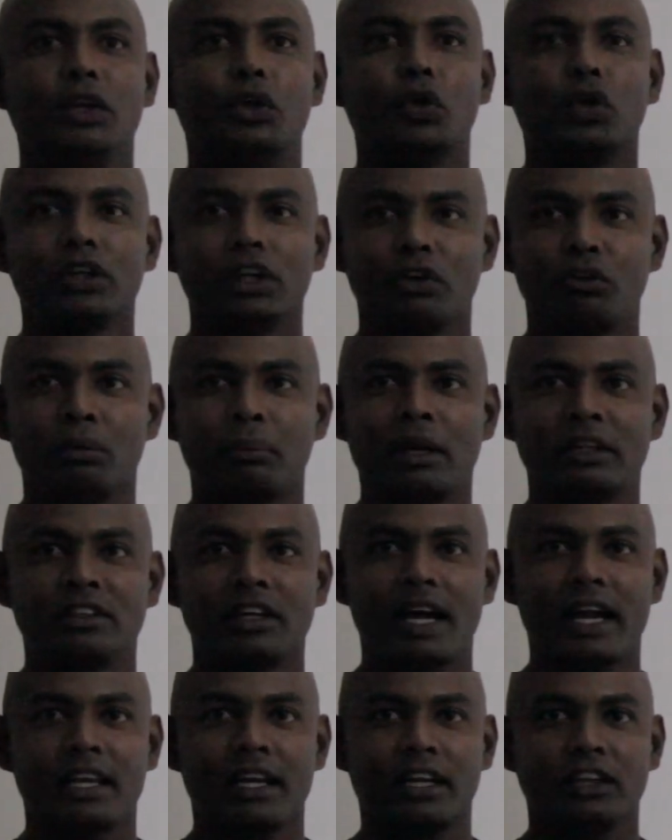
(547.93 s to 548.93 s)
don't give much
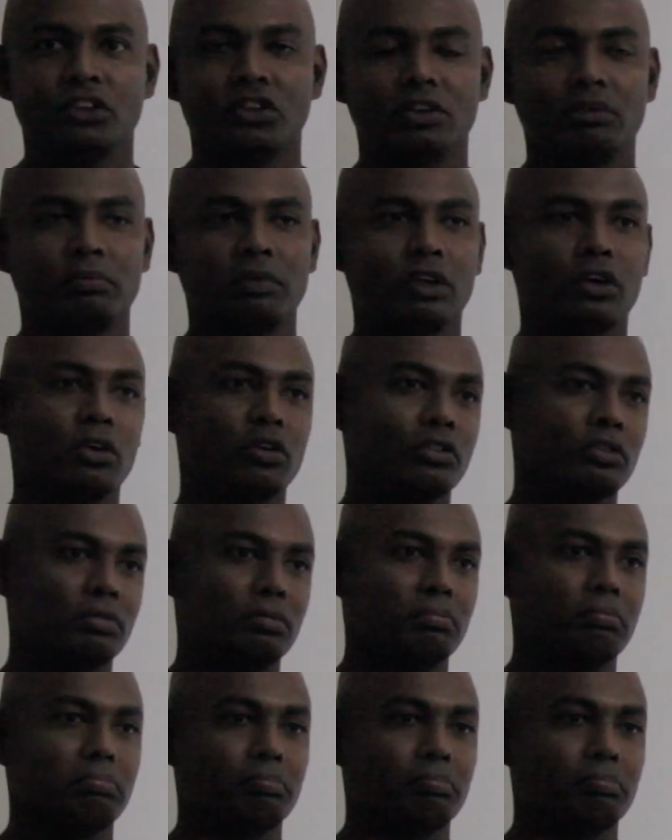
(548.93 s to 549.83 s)
attention because